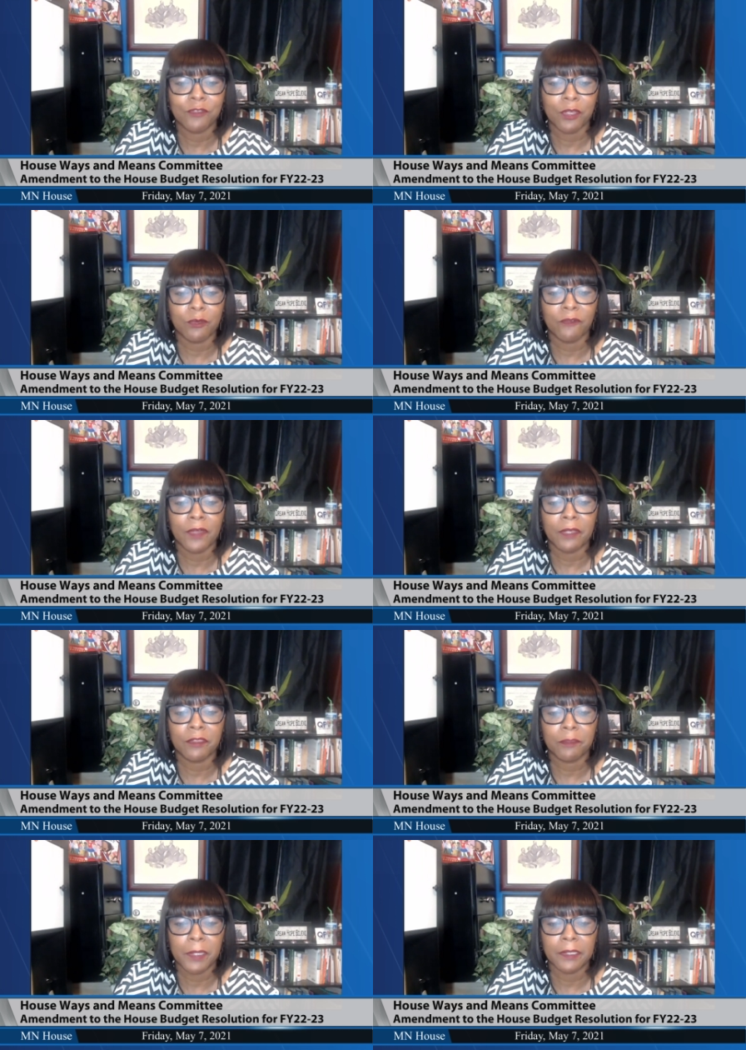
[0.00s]
fund
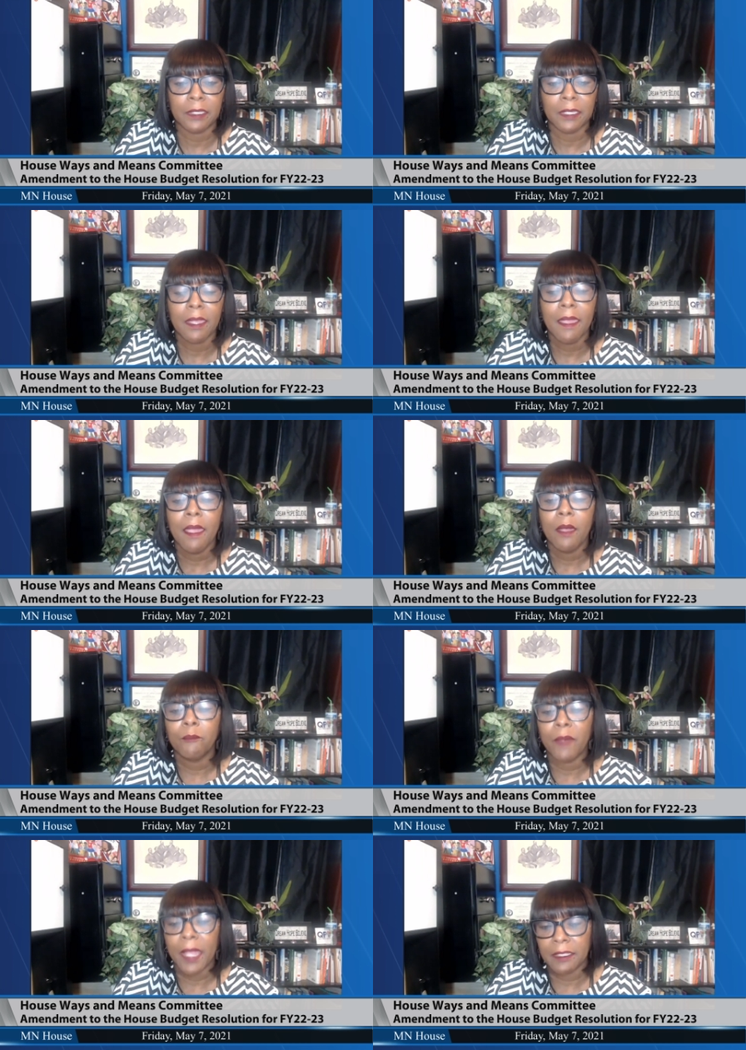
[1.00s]
spending
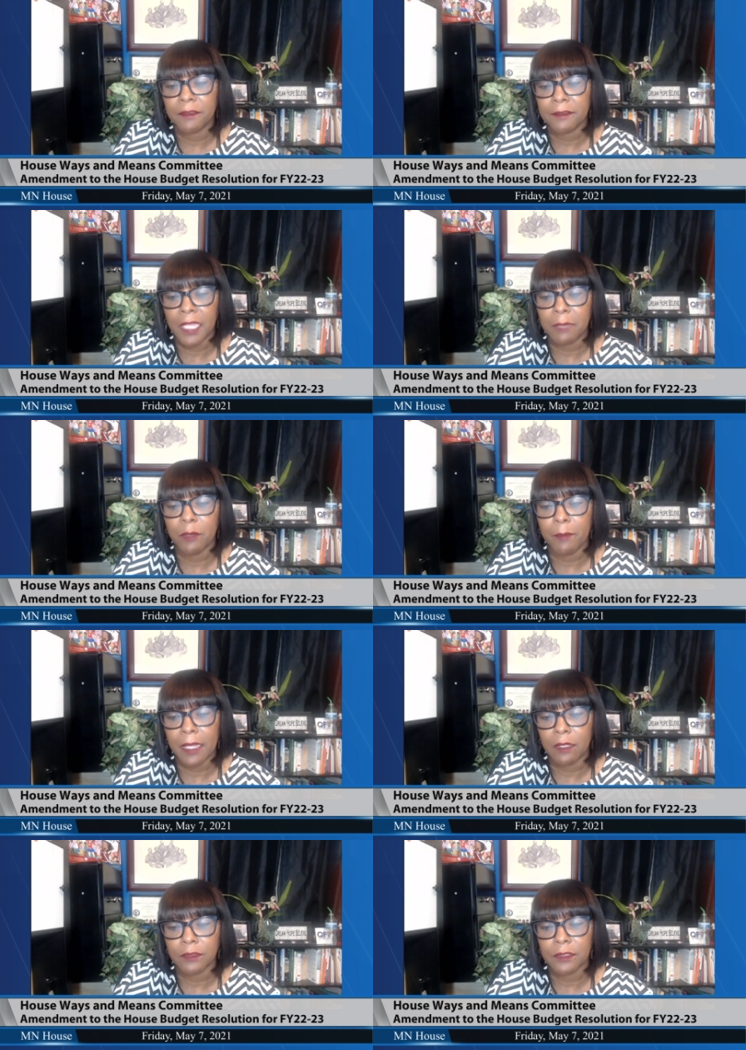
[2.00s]
by that same
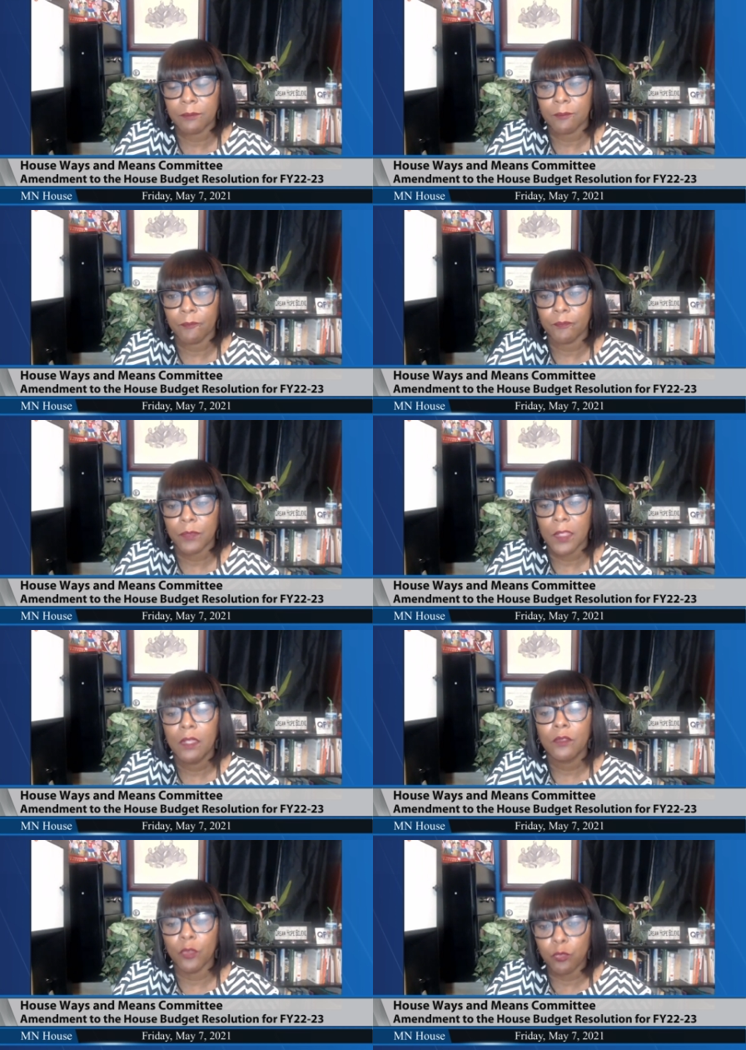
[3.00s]
amount.
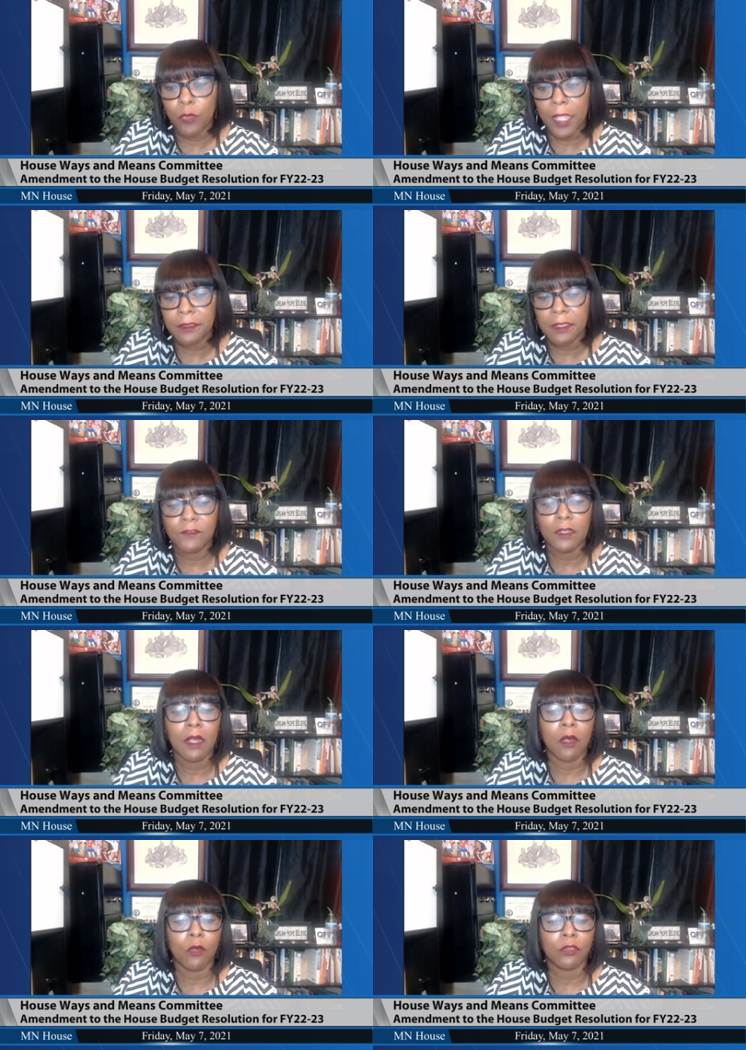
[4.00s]
The rest of the
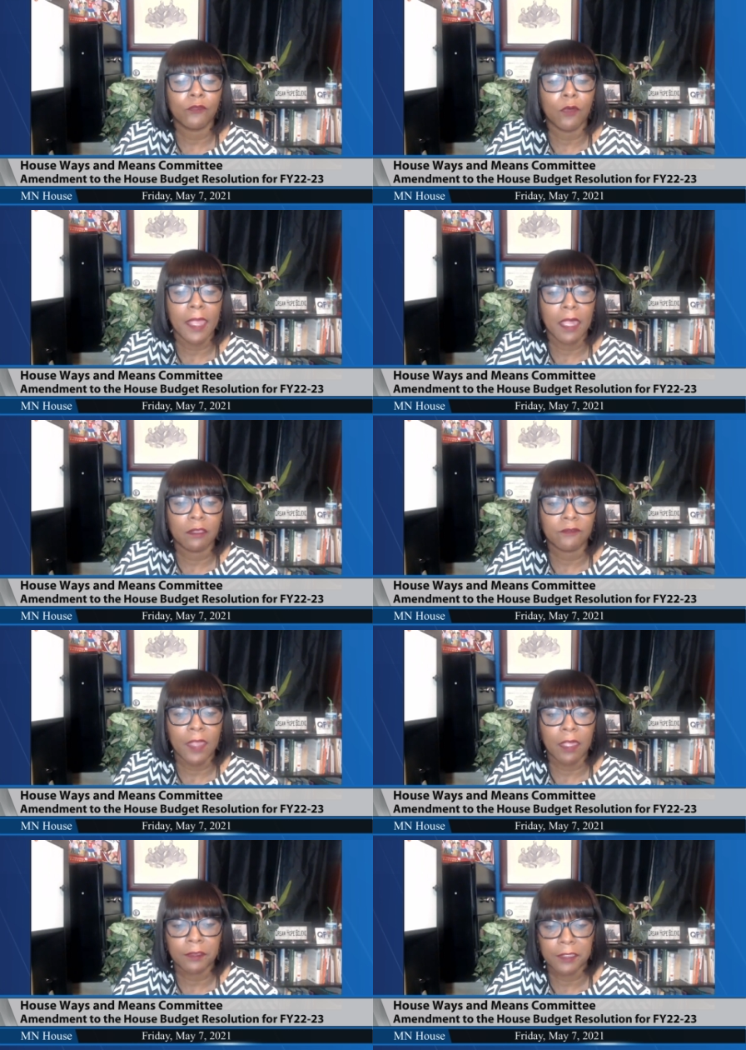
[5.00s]
cost for House
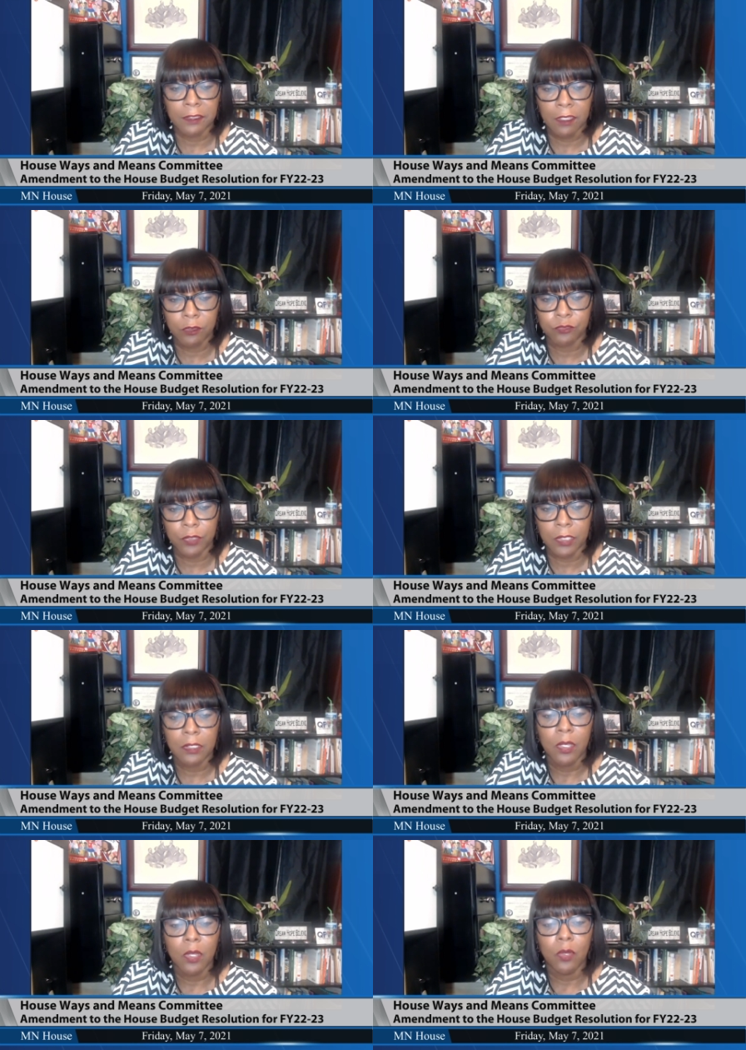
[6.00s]
File 600
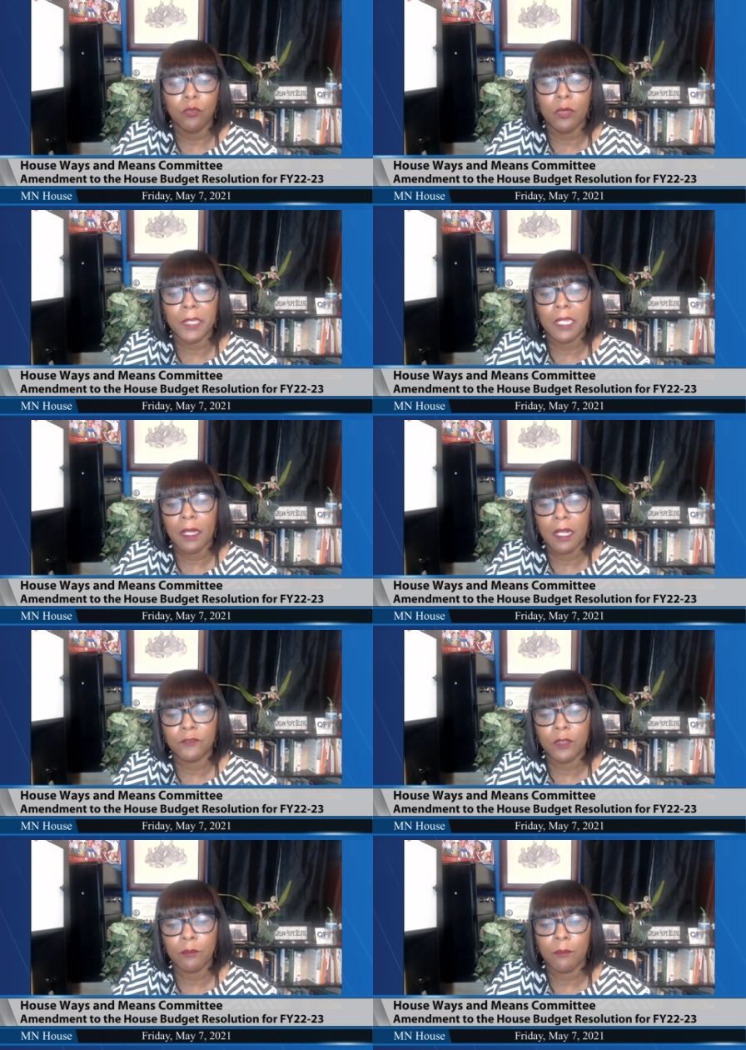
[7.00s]
will be
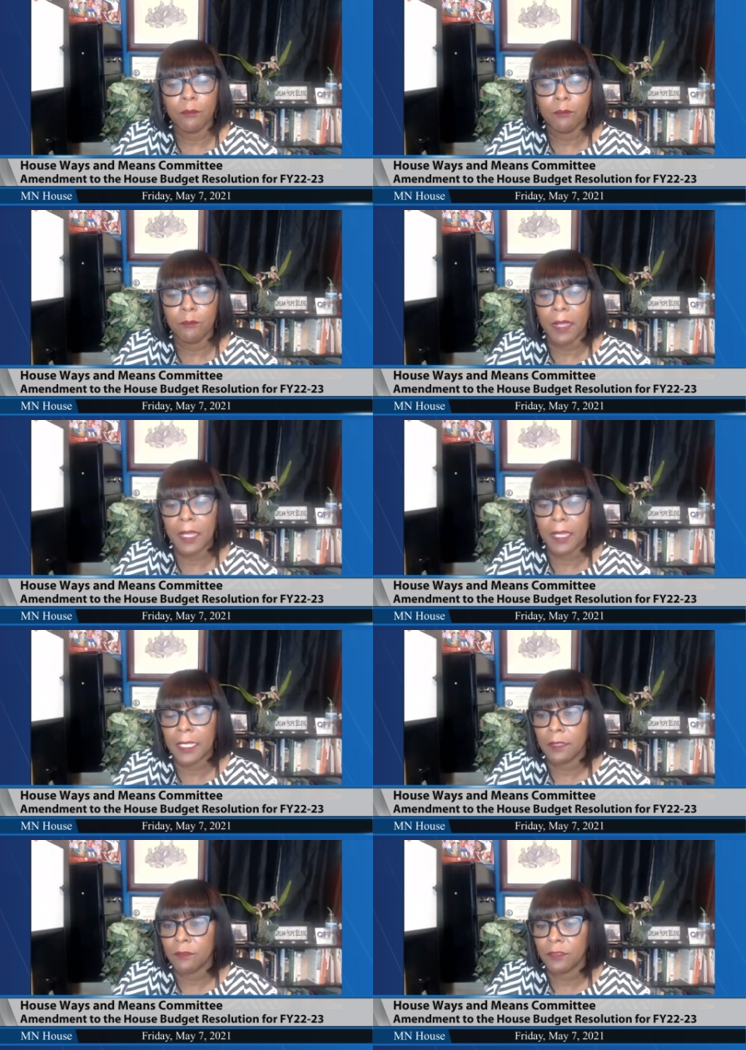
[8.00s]
covered
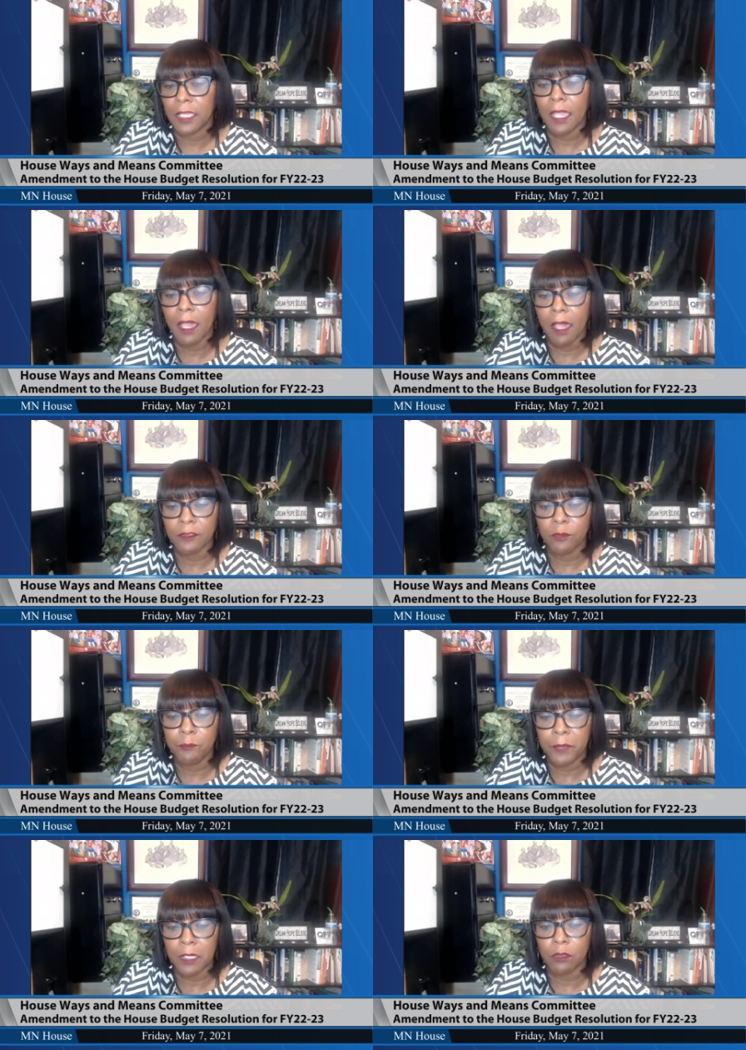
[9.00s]
by the other
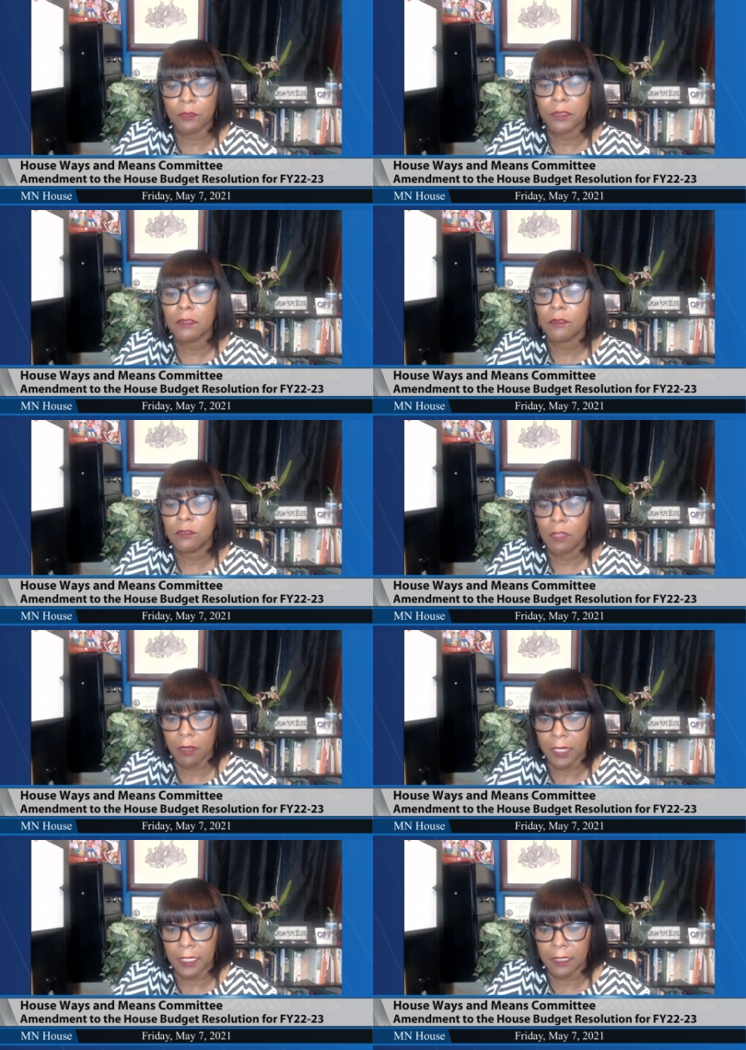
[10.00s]
bill's
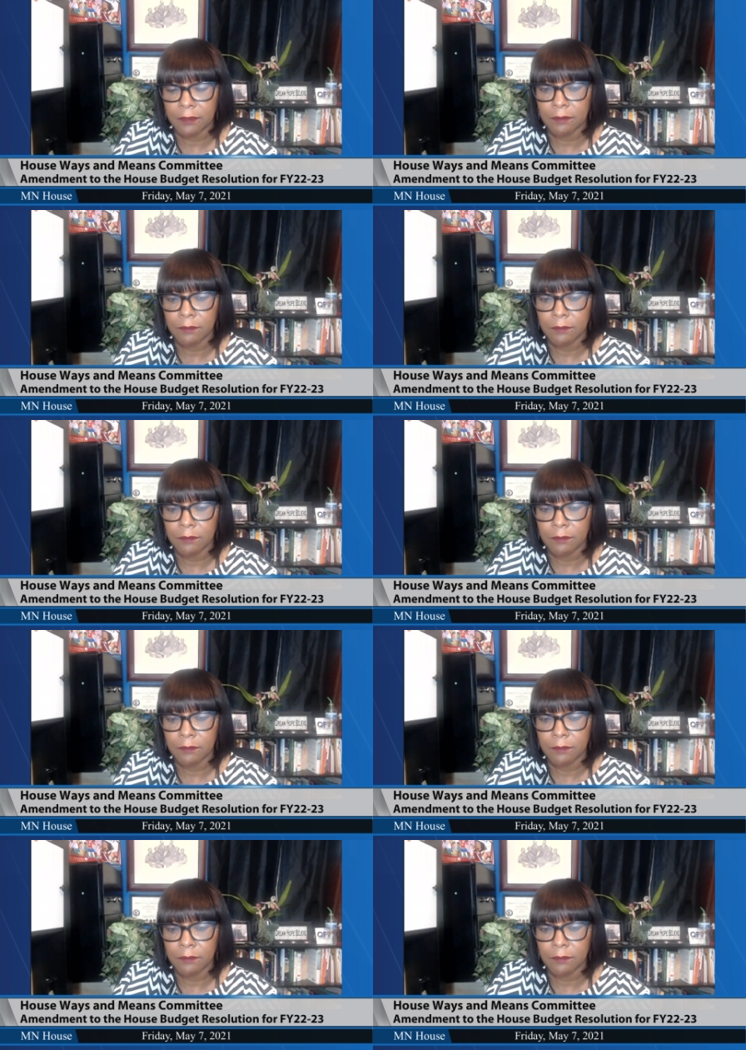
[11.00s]
target.